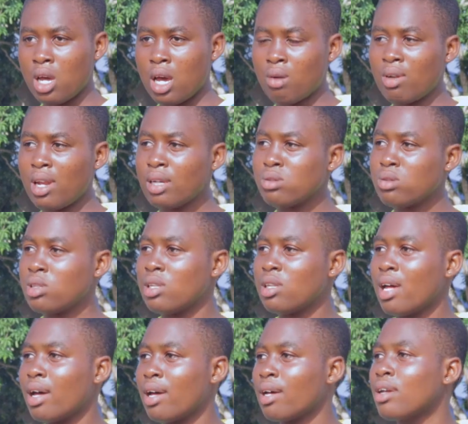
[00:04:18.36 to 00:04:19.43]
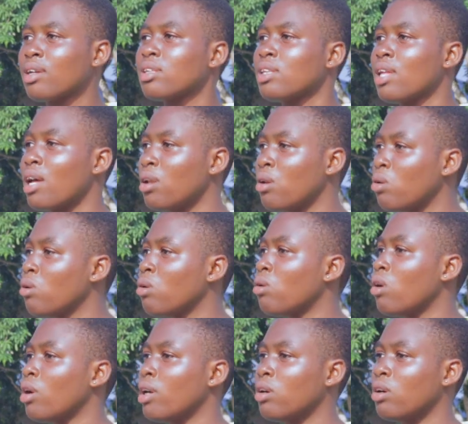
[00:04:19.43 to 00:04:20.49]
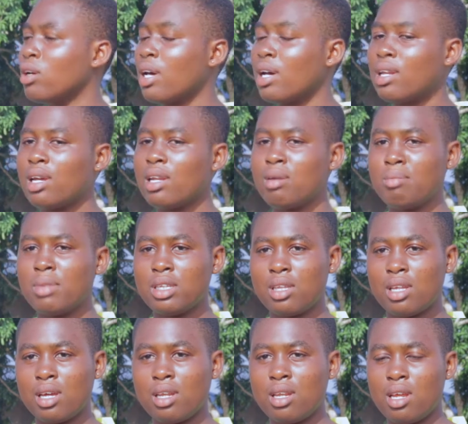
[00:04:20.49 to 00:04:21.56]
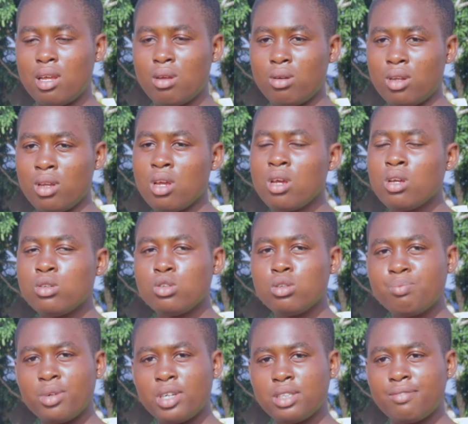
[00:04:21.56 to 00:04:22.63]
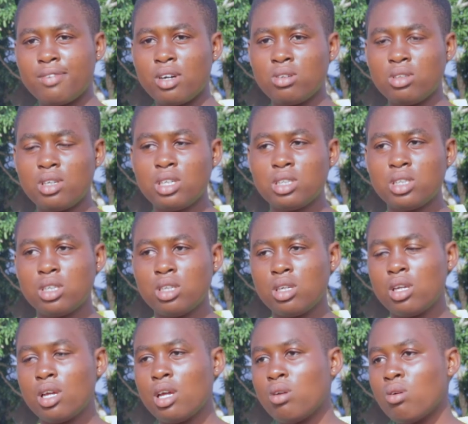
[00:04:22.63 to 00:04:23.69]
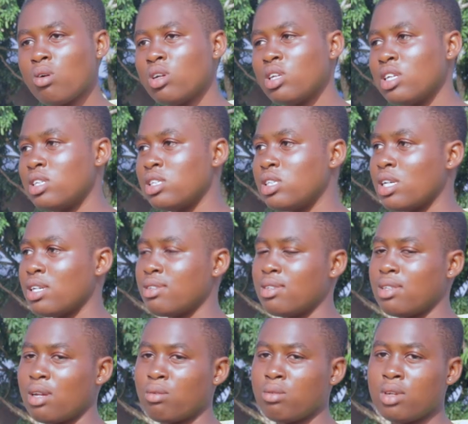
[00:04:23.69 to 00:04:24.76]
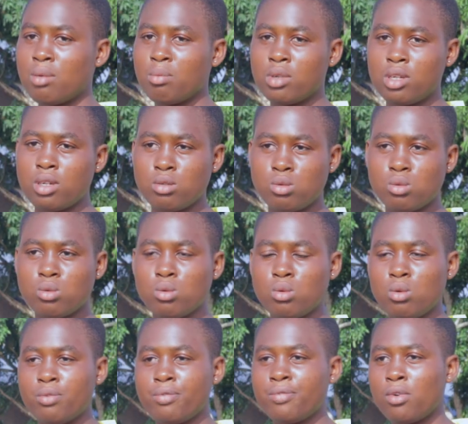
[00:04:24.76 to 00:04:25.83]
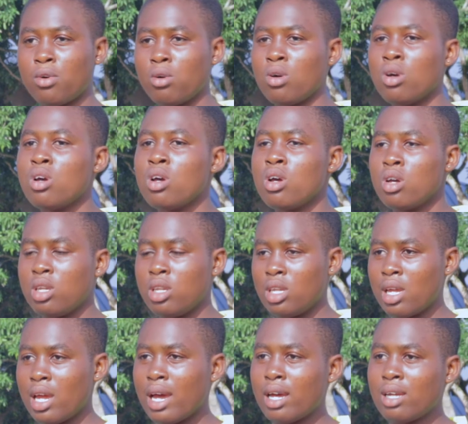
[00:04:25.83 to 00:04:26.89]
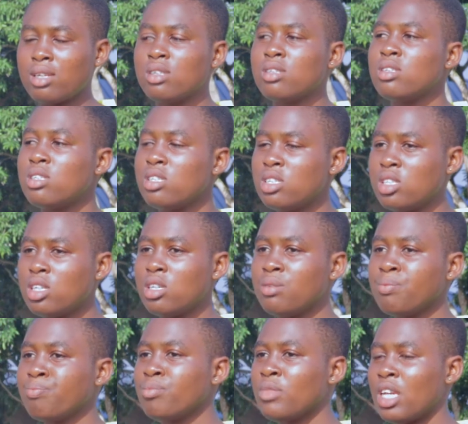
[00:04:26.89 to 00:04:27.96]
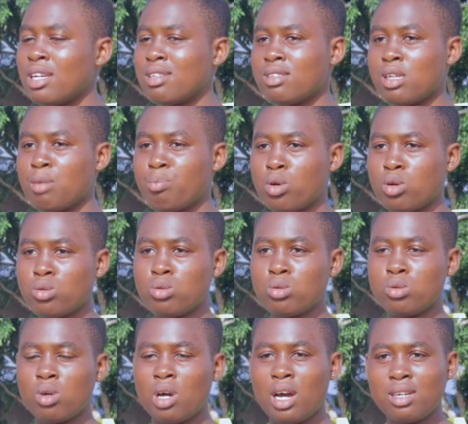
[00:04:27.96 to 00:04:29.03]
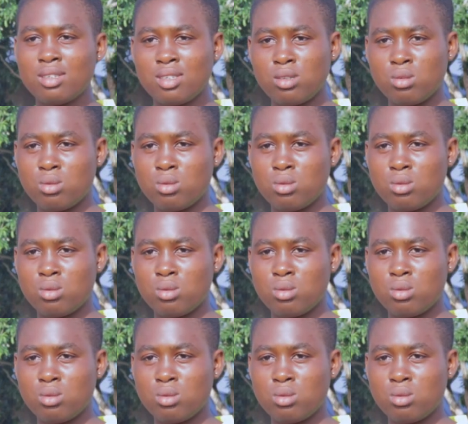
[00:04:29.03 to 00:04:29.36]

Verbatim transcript: I would like to thank Tullow Oil Ghana Limited and Youth Bridge Foundation and all the teachers in Abuna Model School for their teaching and support to us, the